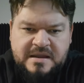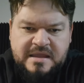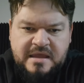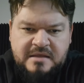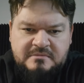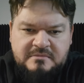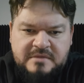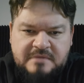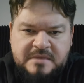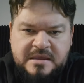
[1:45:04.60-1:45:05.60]
dad
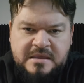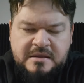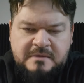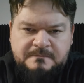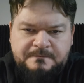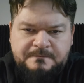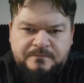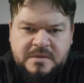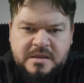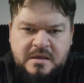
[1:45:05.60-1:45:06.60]
hit me
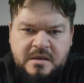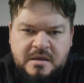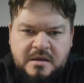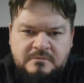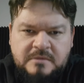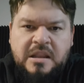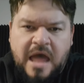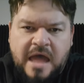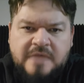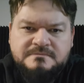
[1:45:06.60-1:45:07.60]
a lot.